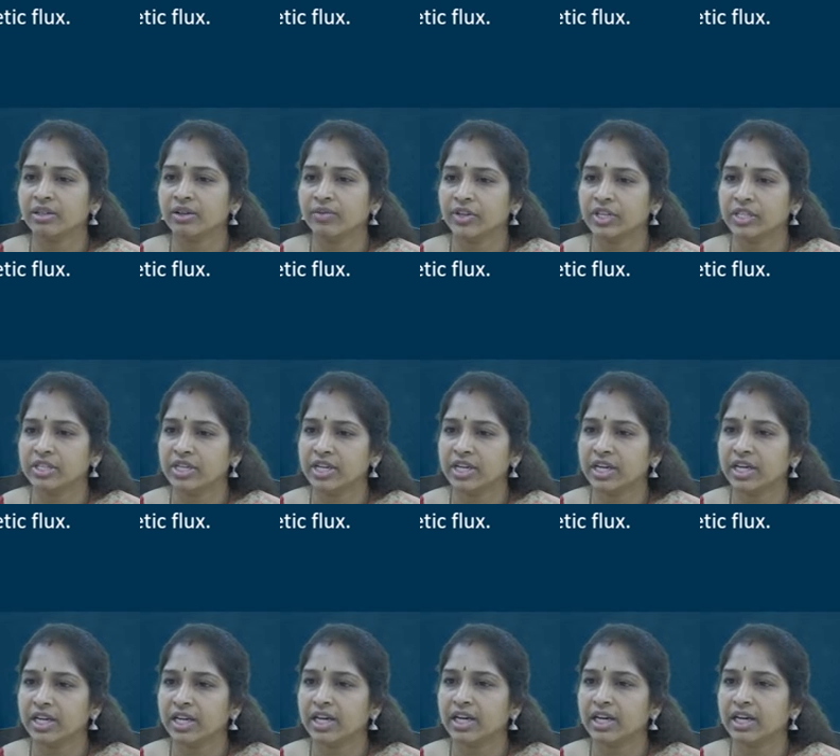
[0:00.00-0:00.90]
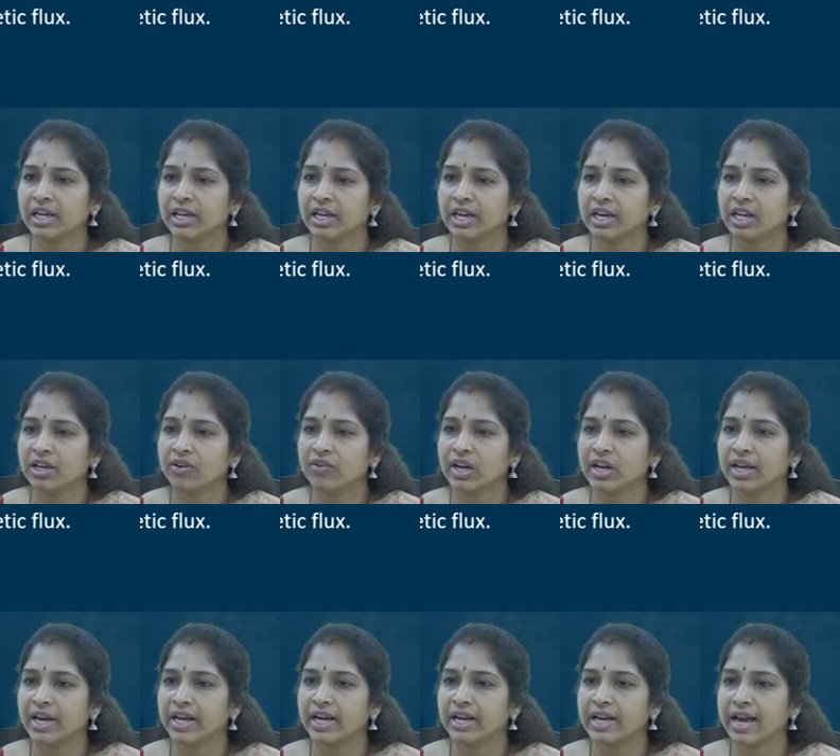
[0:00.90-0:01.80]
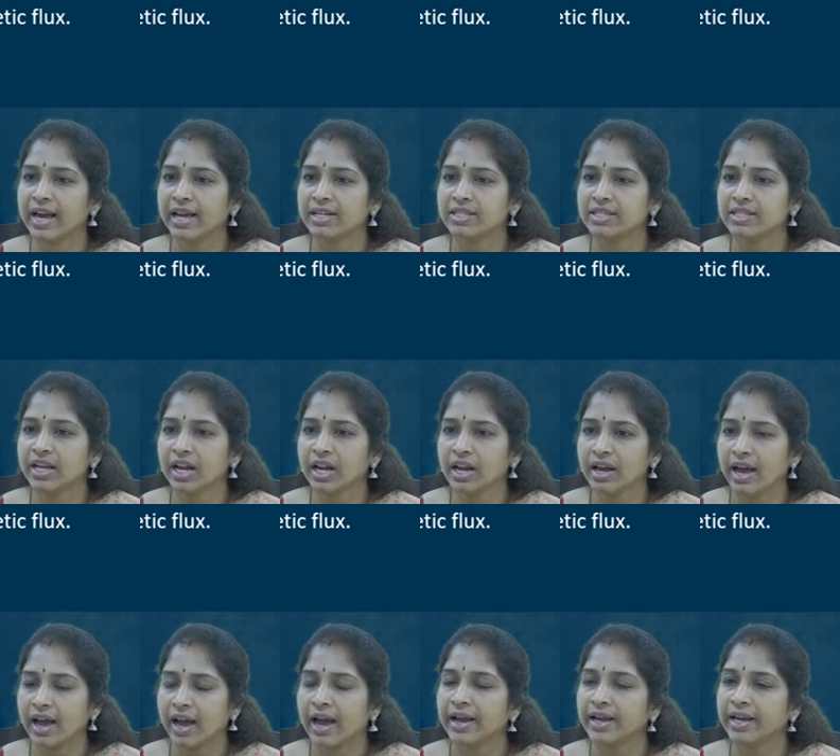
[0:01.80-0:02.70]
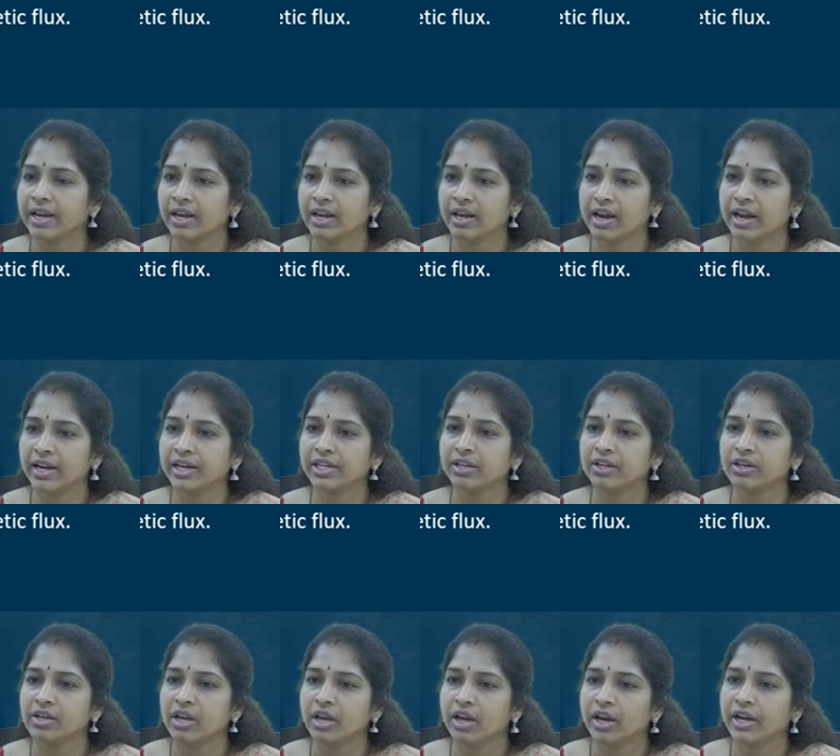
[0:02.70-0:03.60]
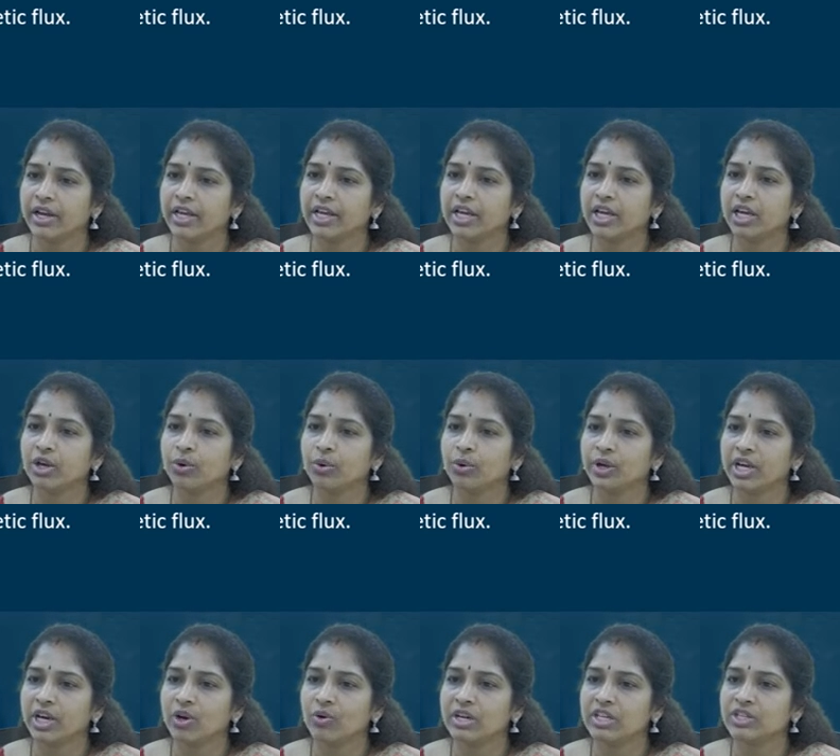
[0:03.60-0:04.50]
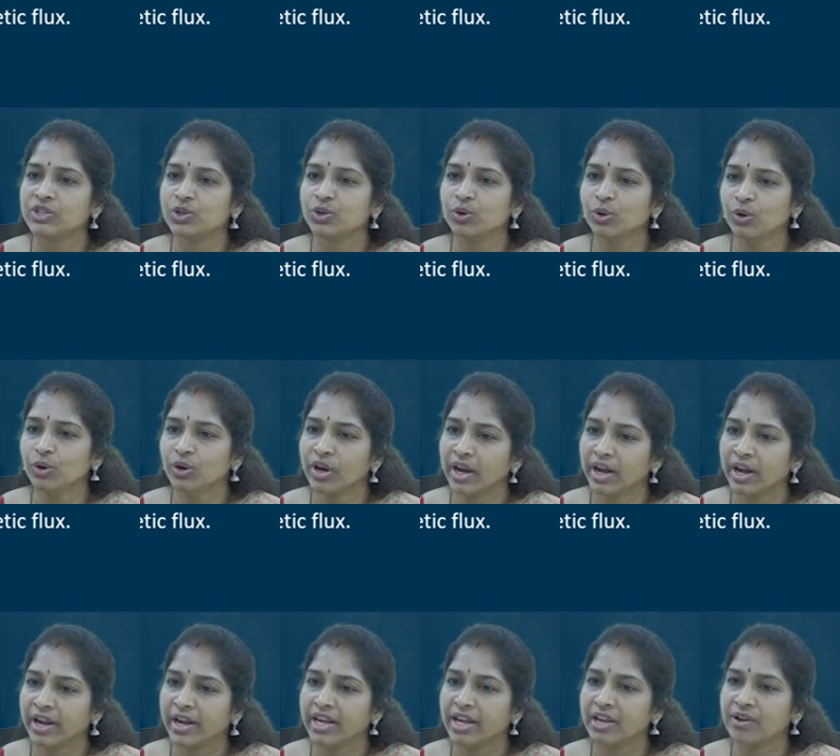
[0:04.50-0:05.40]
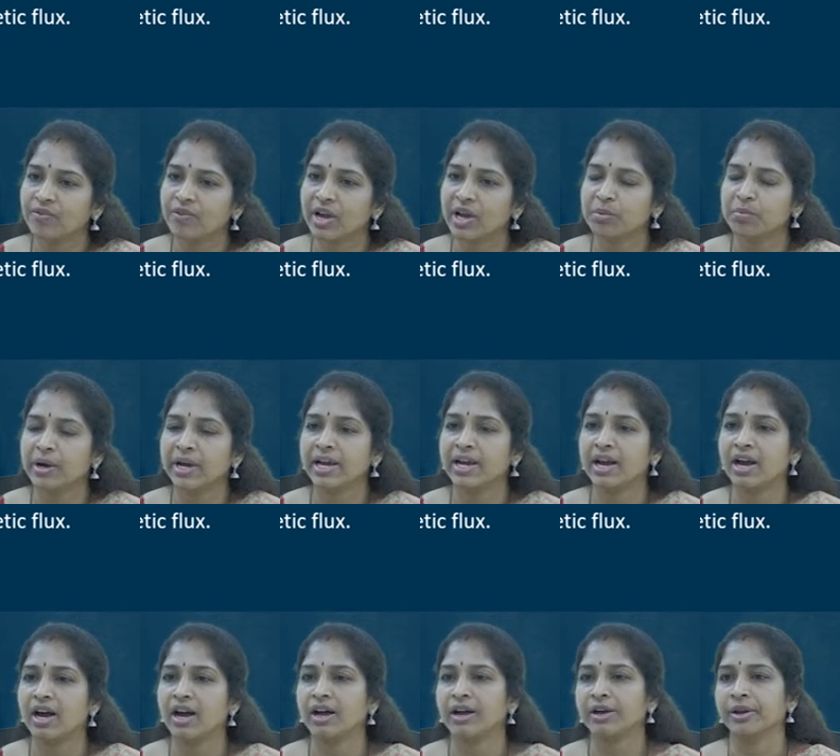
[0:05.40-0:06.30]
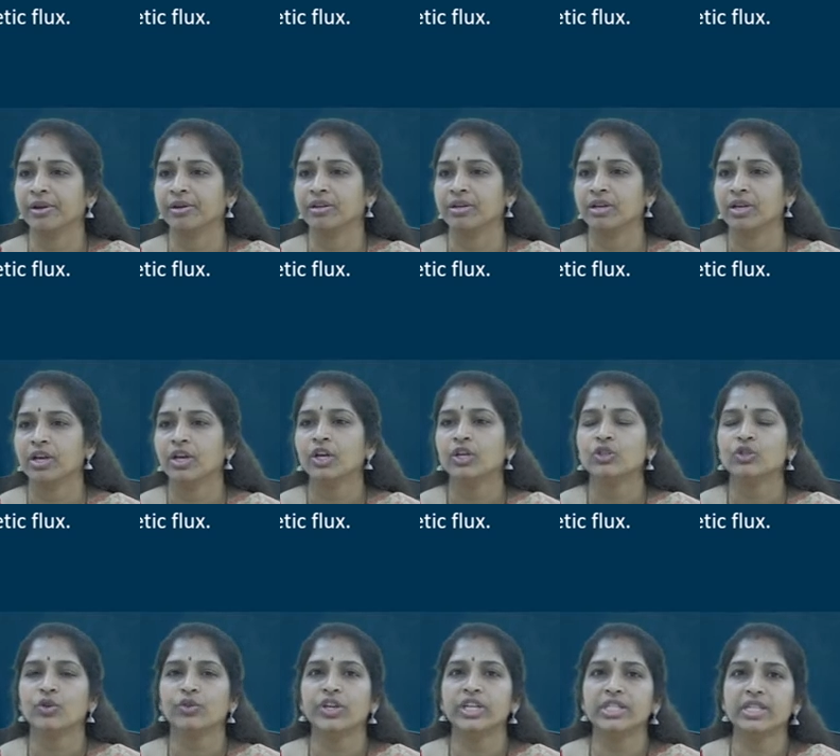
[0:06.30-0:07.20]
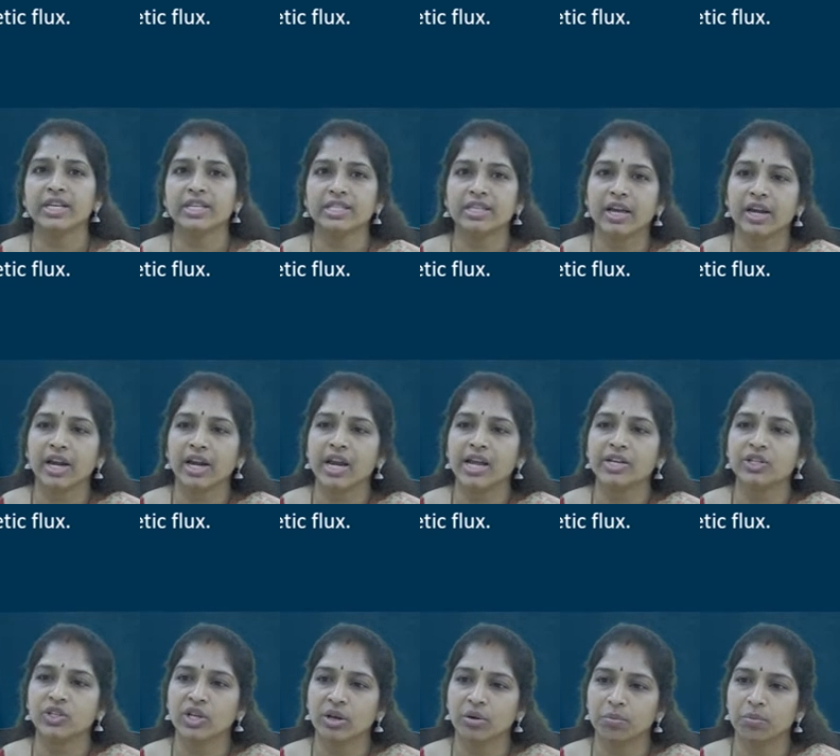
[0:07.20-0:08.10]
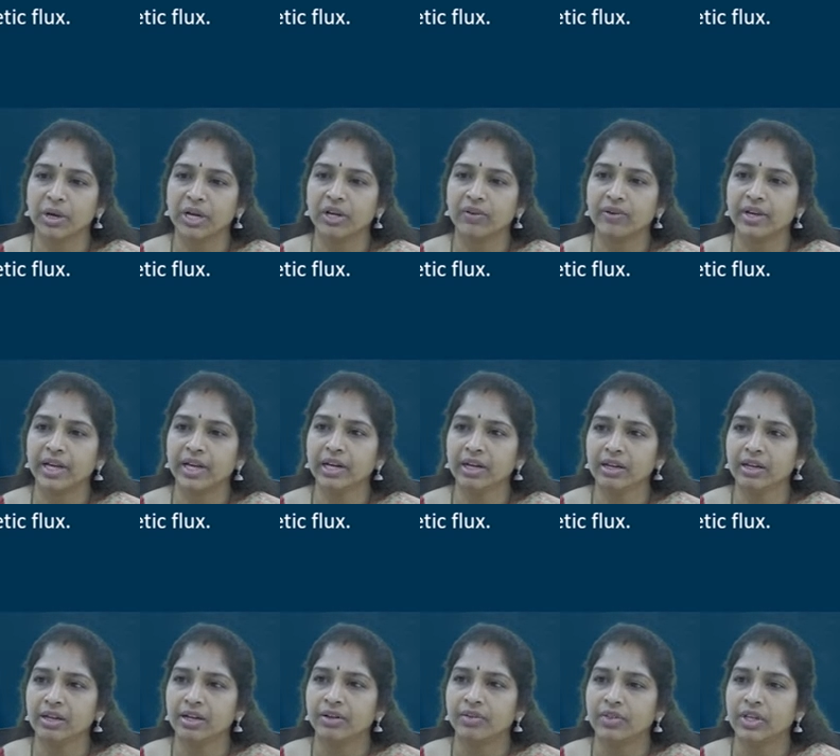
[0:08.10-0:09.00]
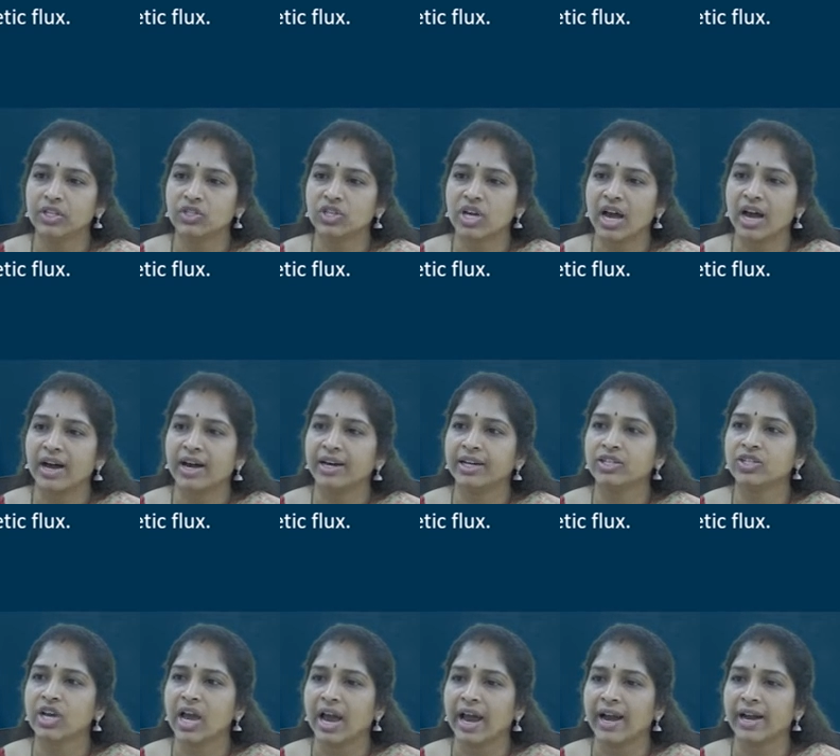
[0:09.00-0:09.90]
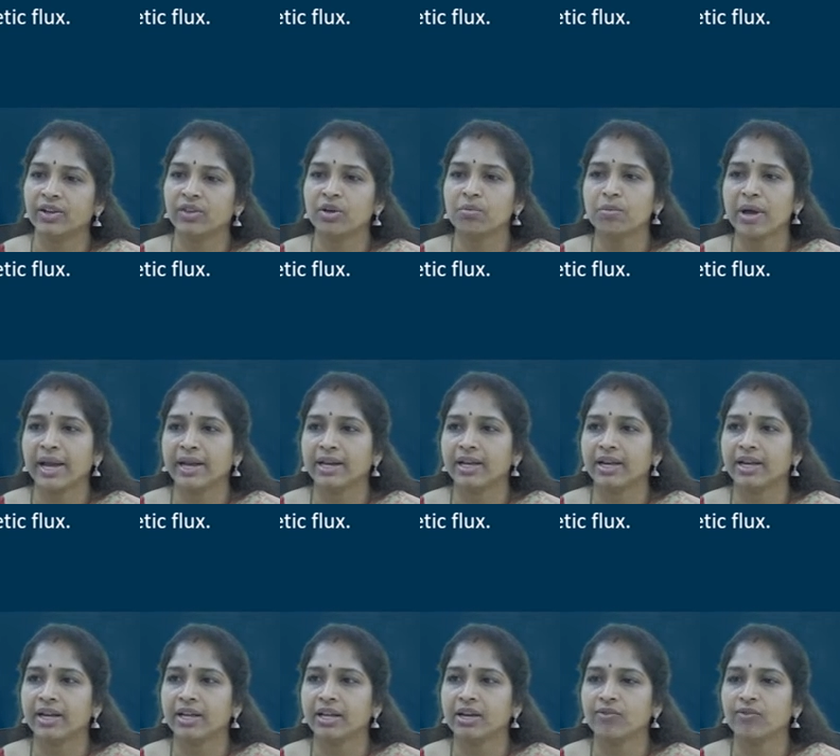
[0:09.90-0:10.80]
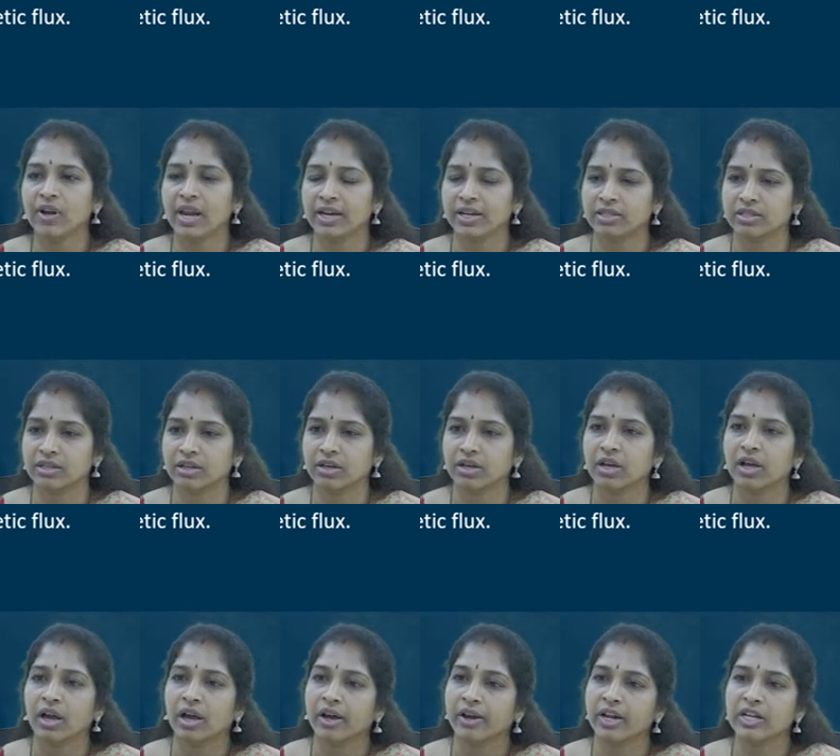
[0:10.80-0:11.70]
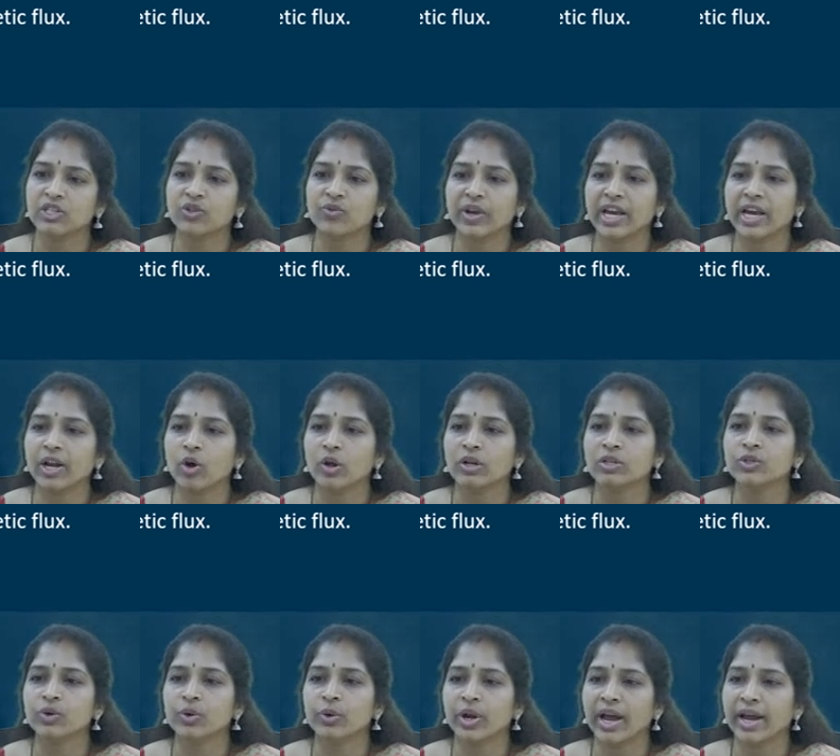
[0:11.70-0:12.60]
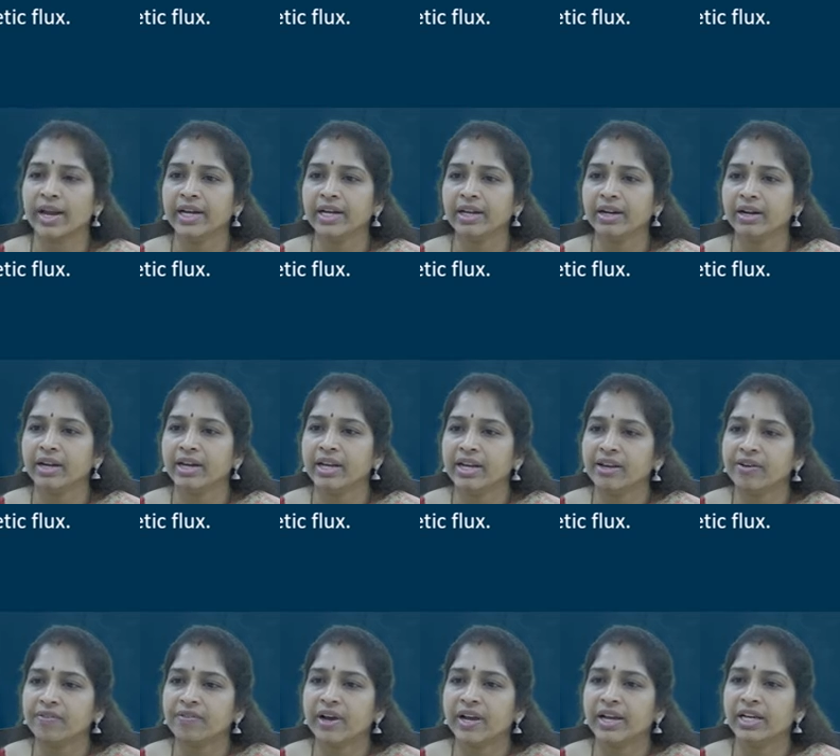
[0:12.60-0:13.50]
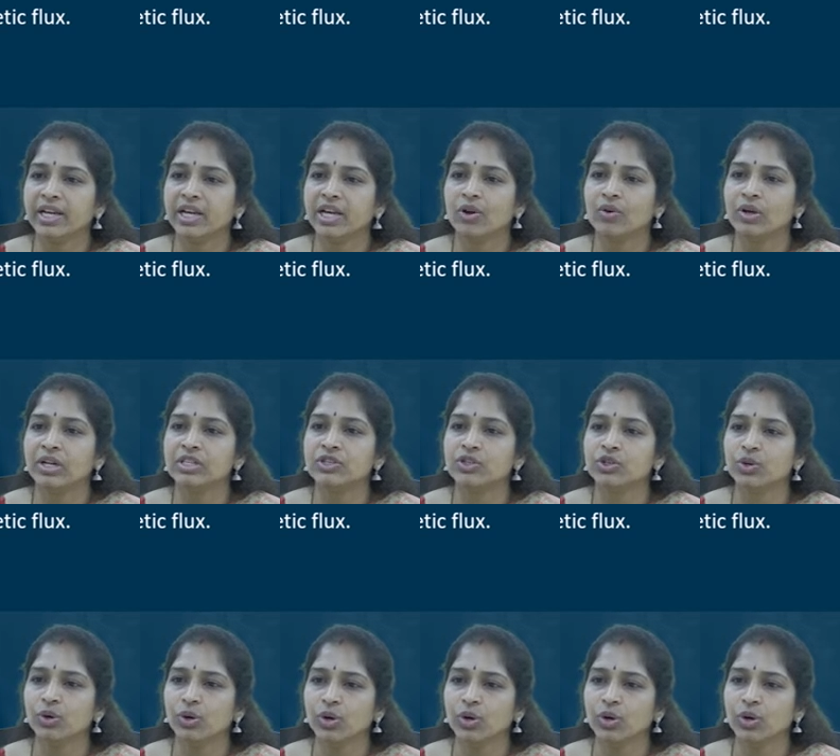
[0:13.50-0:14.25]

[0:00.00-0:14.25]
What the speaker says: this dt will get cancelled. I can write dq equals to d phi by R. So this is the relation between the charge and the magnetic flux. Or else we can also write d phi equals to